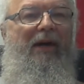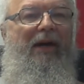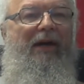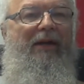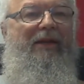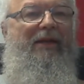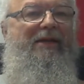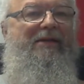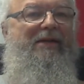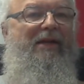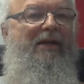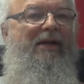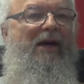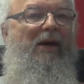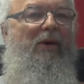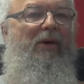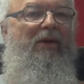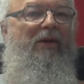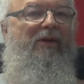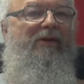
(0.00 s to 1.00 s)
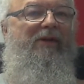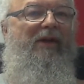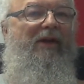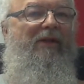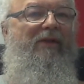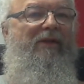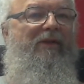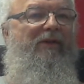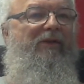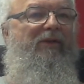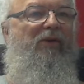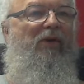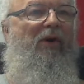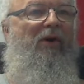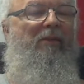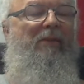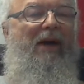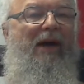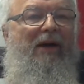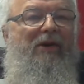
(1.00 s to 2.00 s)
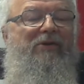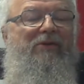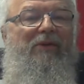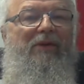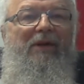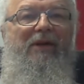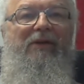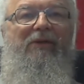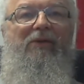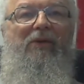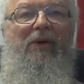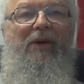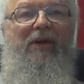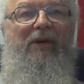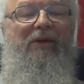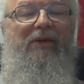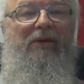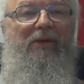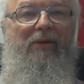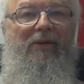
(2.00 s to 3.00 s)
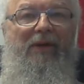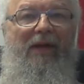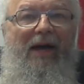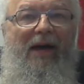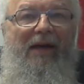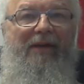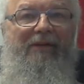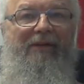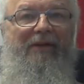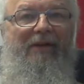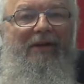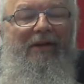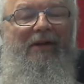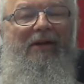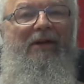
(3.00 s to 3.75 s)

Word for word: and they said now it looks like this storm actually is going to last